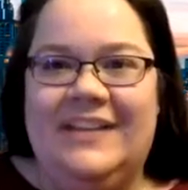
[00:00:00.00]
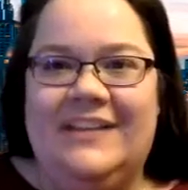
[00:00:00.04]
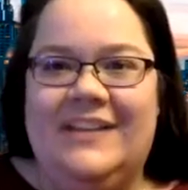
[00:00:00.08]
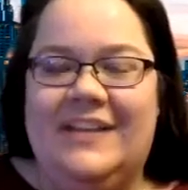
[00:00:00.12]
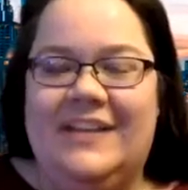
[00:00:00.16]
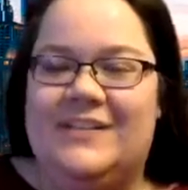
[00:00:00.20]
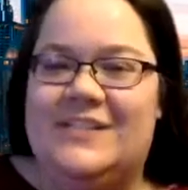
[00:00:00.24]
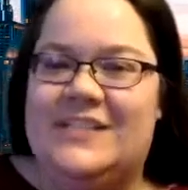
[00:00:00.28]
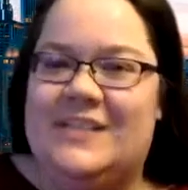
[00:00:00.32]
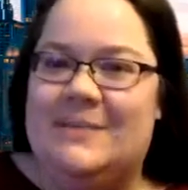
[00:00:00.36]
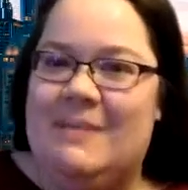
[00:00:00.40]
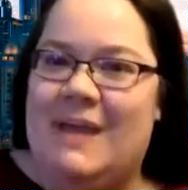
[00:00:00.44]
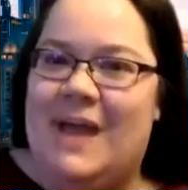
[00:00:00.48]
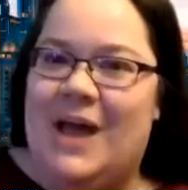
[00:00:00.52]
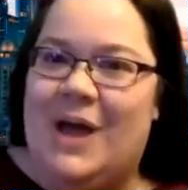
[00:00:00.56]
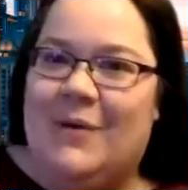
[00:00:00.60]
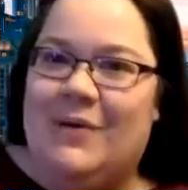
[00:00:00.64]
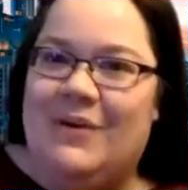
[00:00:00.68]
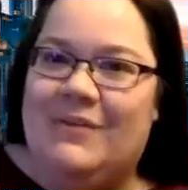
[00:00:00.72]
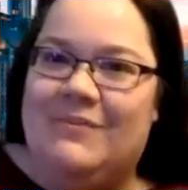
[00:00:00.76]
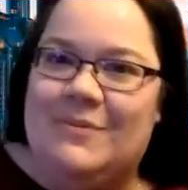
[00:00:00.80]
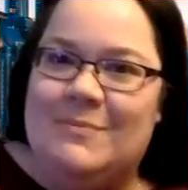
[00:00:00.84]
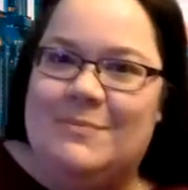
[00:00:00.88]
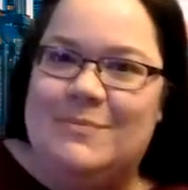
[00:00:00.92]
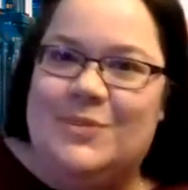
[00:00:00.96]
They somehow
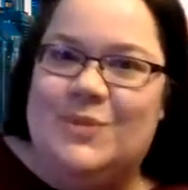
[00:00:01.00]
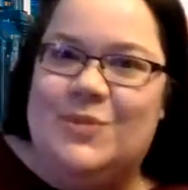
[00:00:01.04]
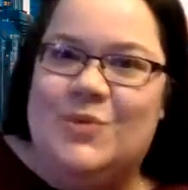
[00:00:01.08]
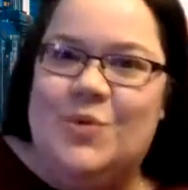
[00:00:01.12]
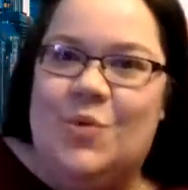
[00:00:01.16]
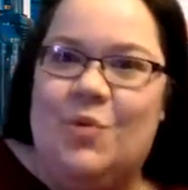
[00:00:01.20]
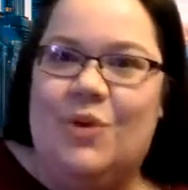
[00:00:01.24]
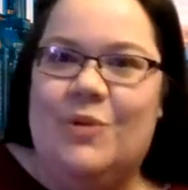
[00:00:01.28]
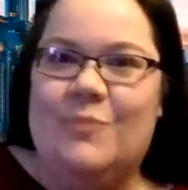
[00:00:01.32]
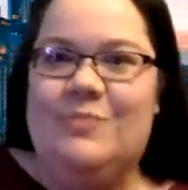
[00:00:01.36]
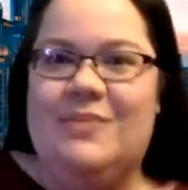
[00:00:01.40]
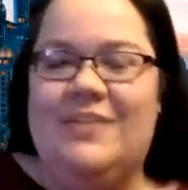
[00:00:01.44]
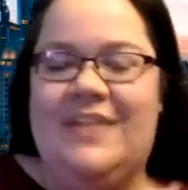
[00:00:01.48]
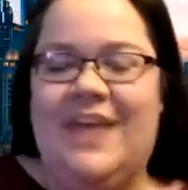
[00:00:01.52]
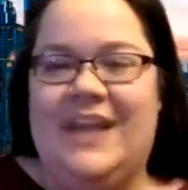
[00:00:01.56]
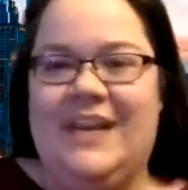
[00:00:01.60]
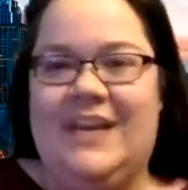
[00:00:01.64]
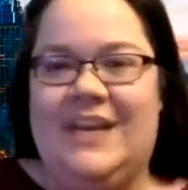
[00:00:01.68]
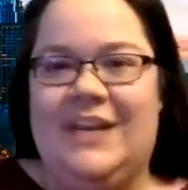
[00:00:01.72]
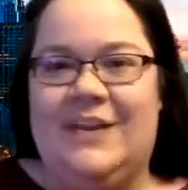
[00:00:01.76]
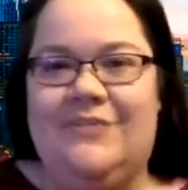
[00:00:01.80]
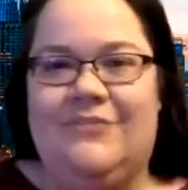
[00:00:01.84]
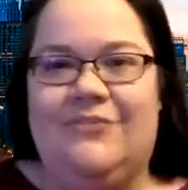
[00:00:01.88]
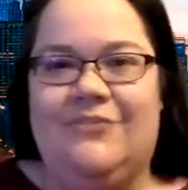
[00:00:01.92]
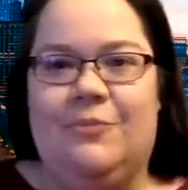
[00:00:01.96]
have absorbed that
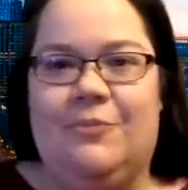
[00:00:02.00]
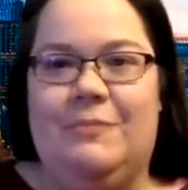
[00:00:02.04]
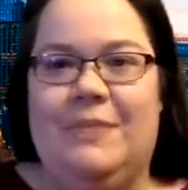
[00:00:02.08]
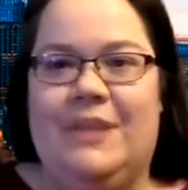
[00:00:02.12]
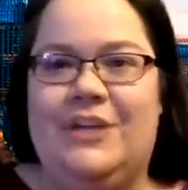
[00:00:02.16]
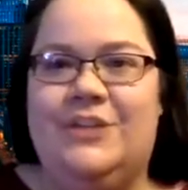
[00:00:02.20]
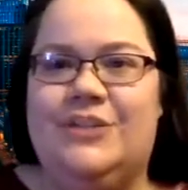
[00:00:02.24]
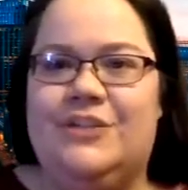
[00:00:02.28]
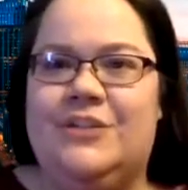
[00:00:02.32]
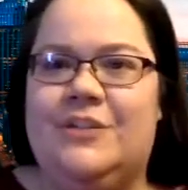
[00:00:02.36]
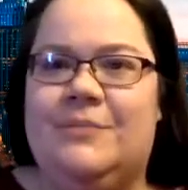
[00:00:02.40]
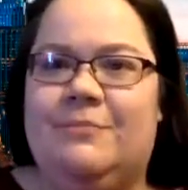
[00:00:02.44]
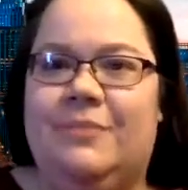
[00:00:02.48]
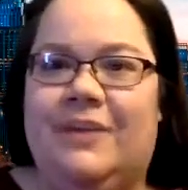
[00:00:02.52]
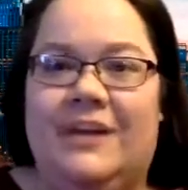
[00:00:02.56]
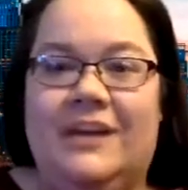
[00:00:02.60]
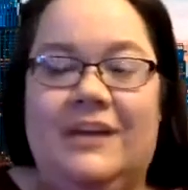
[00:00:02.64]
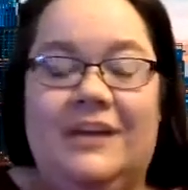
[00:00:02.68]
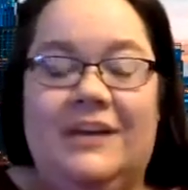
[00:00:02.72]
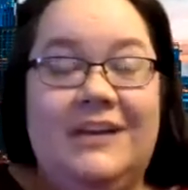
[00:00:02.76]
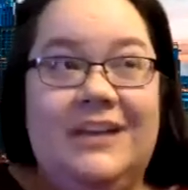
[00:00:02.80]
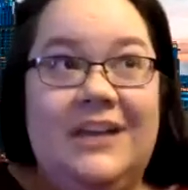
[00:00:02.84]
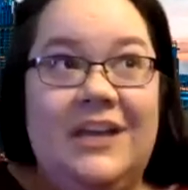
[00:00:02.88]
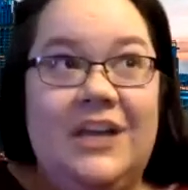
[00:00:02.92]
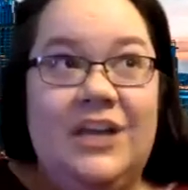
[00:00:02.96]
information, but
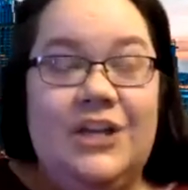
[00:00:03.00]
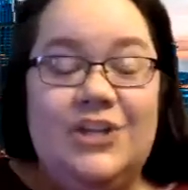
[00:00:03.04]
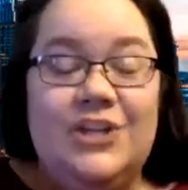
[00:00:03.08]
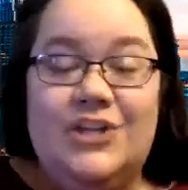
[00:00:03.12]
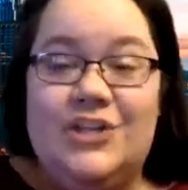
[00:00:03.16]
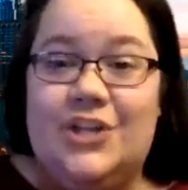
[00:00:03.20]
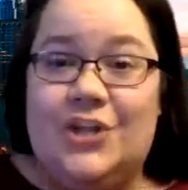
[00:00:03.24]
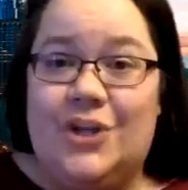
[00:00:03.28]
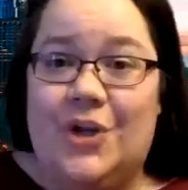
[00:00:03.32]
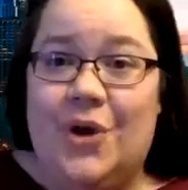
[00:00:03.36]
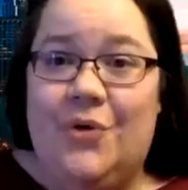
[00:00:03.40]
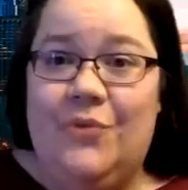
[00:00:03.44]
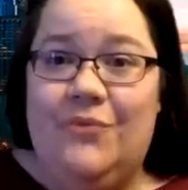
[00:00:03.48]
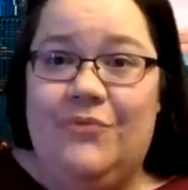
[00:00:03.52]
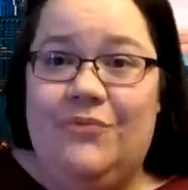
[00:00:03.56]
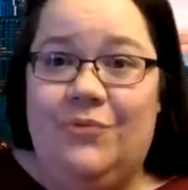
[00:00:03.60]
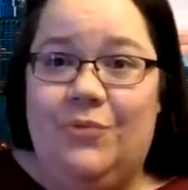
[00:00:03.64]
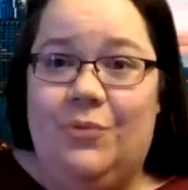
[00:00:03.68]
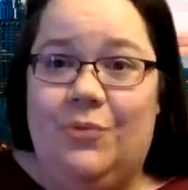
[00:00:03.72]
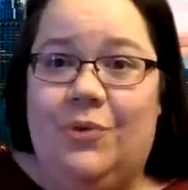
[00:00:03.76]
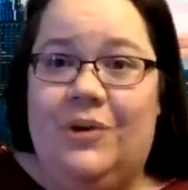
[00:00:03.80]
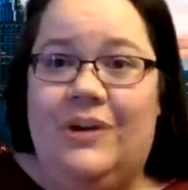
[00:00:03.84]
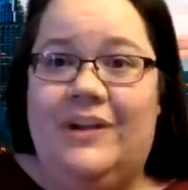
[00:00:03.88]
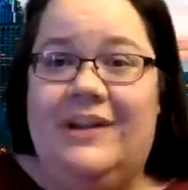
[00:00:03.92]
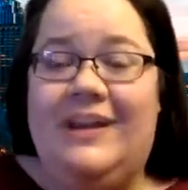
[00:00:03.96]
to go
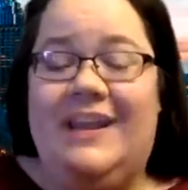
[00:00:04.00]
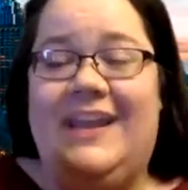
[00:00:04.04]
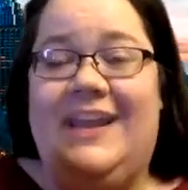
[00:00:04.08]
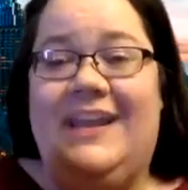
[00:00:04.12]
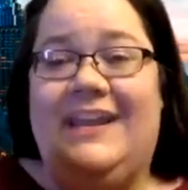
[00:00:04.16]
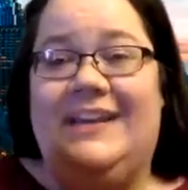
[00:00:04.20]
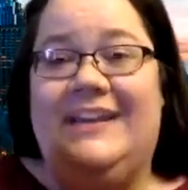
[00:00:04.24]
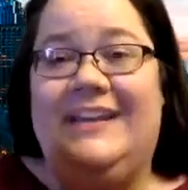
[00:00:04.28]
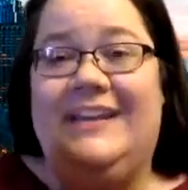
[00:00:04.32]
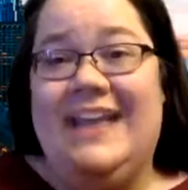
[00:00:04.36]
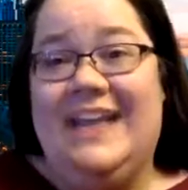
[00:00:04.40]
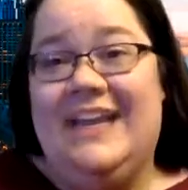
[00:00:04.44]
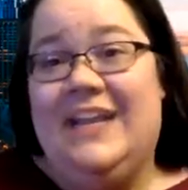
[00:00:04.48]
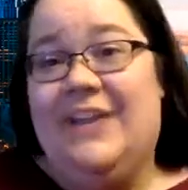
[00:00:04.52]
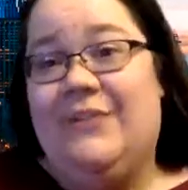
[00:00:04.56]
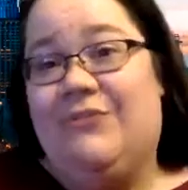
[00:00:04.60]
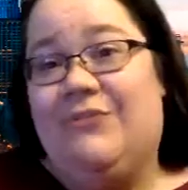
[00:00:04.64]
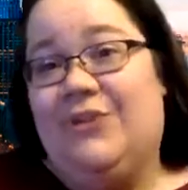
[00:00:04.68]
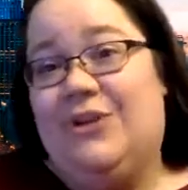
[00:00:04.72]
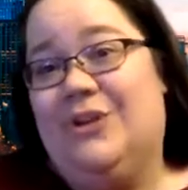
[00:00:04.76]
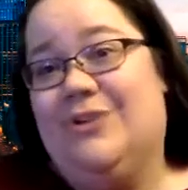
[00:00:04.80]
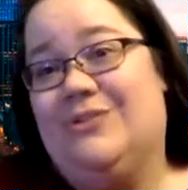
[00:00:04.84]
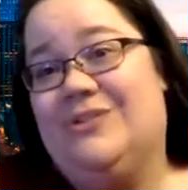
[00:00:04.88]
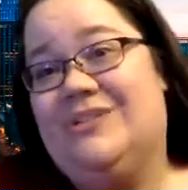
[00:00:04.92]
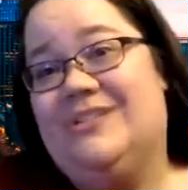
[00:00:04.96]
forward and get it for
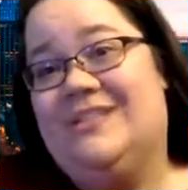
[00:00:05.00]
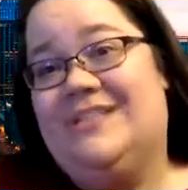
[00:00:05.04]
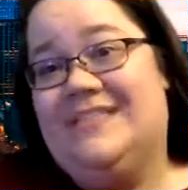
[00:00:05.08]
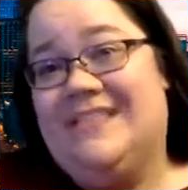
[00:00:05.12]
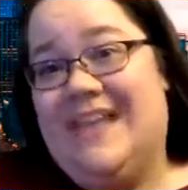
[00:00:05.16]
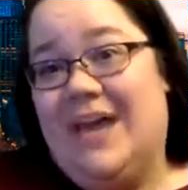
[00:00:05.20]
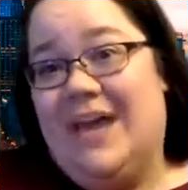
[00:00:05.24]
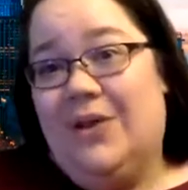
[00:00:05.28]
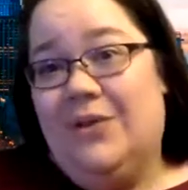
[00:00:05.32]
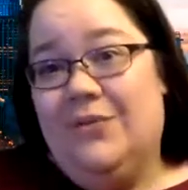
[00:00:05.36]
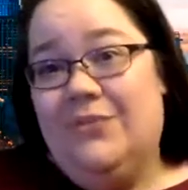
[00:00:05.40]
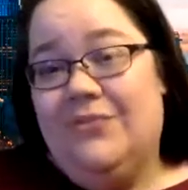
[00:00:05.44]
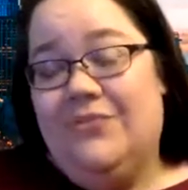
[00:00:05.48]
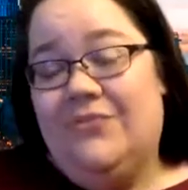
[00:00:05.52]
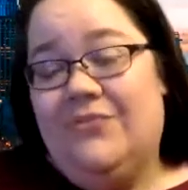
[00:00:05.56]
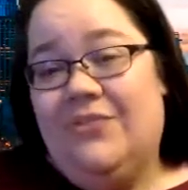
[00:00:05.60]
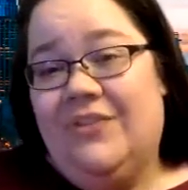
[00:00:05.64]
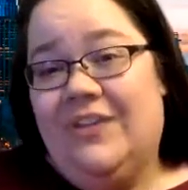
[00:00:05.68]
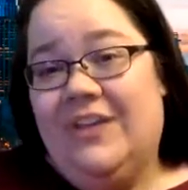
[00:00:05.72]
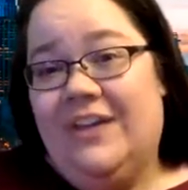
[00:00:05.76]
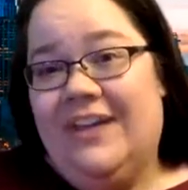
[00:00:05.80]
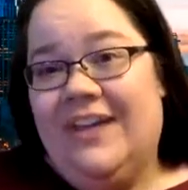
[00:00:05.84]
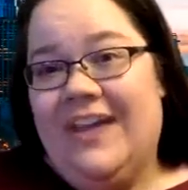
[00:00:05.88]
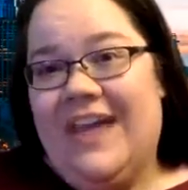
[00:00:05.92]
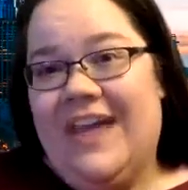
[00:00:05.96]
yourself
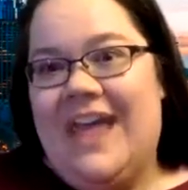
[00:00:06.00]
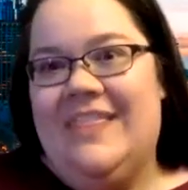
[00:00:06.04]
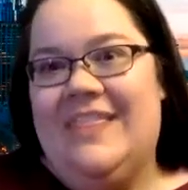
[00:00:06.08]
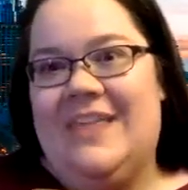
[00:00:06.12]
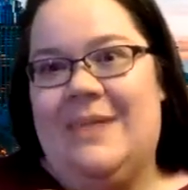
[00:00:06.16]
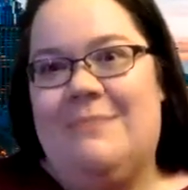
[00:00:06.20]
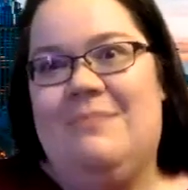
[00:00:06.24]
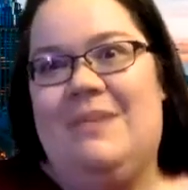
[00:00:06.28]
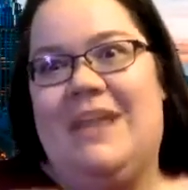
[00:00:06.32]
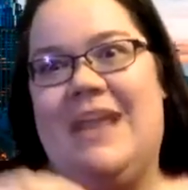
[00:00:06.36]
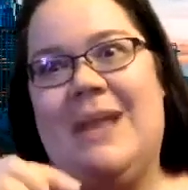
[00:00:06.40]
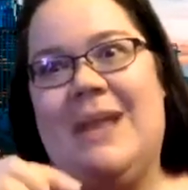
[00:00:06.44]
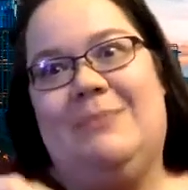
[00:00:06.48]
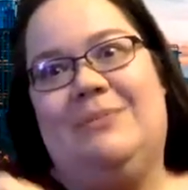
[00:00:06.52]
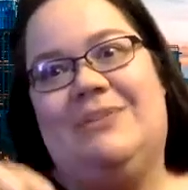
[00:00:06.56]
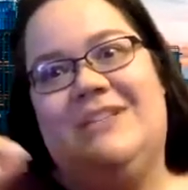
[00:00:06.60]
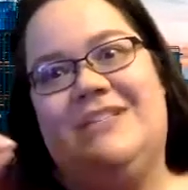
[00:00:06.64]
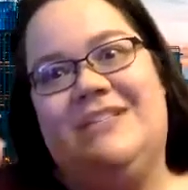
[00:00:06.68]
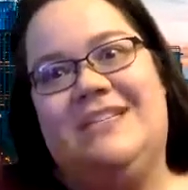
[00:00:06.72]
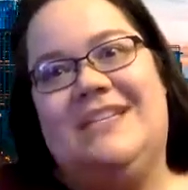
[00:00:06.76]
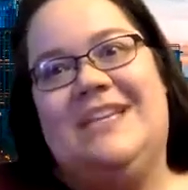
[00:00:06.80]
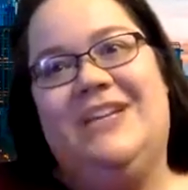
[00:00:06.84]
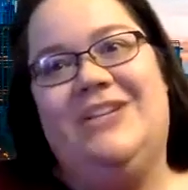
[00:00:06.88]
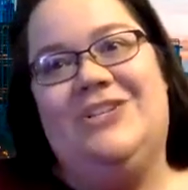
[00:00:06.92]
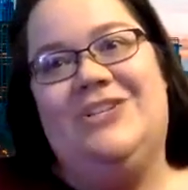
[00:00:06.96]
and then be able to
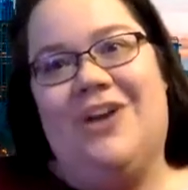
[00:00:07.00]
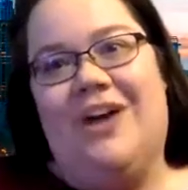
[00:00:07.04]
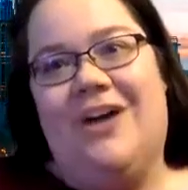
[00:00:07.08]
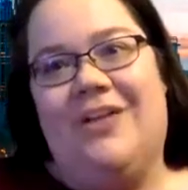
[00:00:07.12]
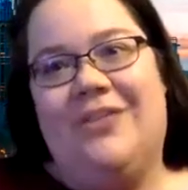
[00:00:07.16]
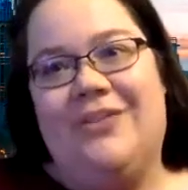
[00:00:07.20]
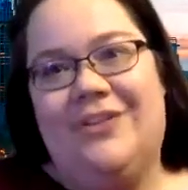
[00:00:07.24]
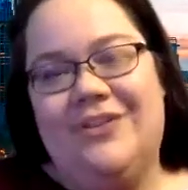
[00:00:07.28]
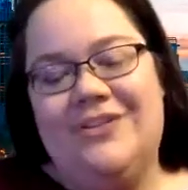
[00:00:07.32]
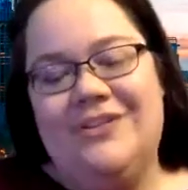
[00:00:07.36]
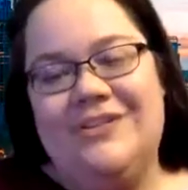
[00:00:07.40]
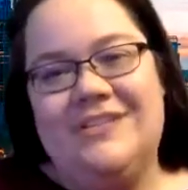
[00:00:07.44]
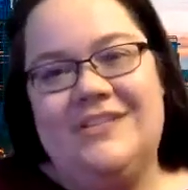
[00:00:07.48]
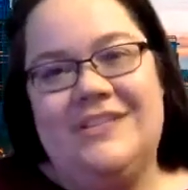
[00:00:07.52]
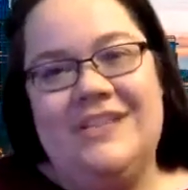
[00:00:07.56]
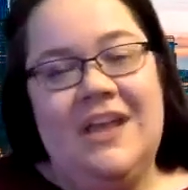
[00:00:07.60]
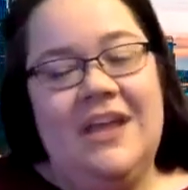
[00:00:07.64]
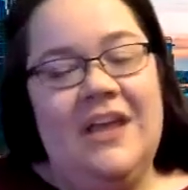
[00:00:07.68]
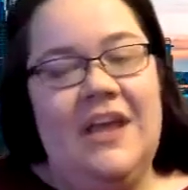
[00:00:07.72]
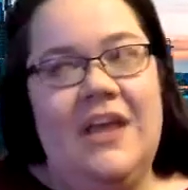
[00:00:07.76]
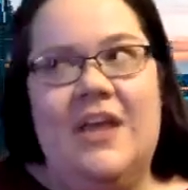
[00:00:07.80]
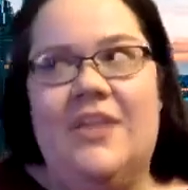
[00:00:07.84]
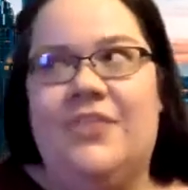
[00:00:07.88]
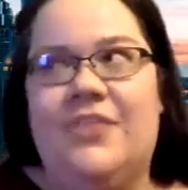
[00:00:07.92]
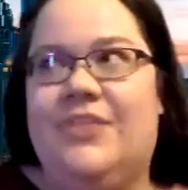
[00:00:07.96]
teach others,
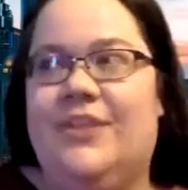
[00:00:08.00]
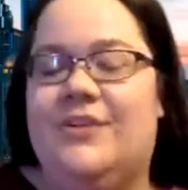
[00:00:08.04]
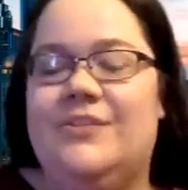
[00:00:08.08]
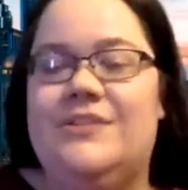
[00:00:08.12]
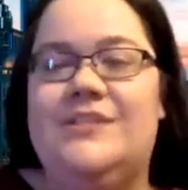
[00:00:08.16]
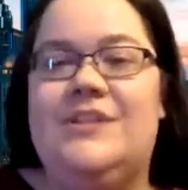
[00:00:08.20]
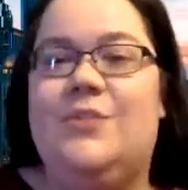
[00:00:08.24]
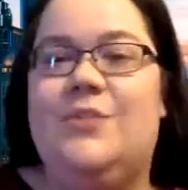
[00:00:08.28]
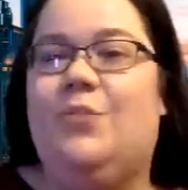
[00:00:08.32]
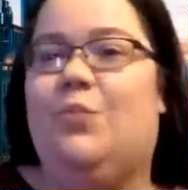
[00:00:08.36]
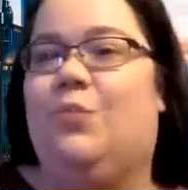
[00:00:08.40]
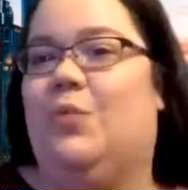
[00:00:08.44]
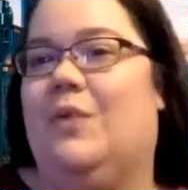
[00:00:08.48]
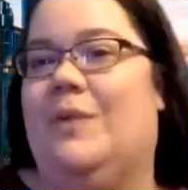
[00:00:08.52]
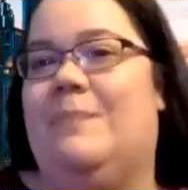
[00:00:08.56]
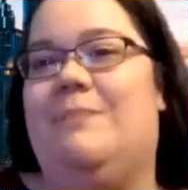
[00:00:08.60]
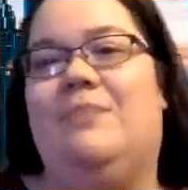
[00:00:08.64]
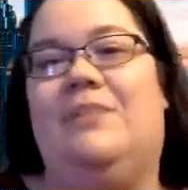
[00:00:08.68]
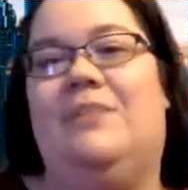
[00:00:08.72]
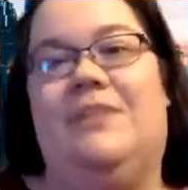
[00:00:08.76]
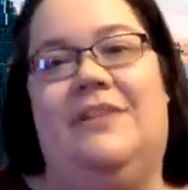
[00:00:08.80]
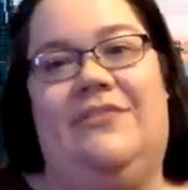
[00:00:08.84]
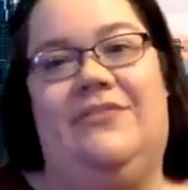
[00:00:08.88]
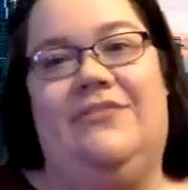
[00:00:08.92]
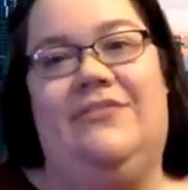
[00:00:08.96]
there's a
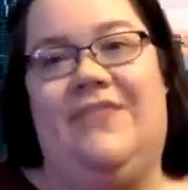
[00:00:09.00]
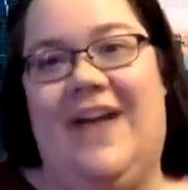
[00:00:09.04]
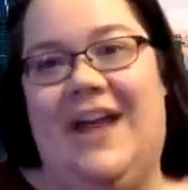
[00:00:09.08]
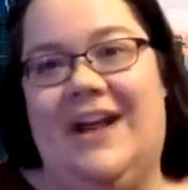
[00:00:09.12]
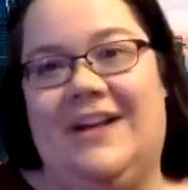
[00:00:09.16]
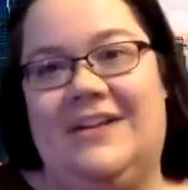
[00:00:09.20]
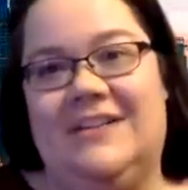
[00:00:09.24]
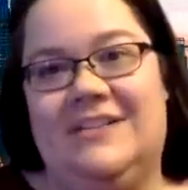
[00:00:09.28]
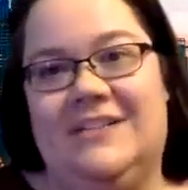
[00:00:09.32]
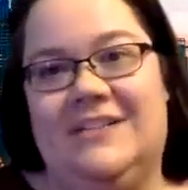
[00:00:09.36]
ripple effect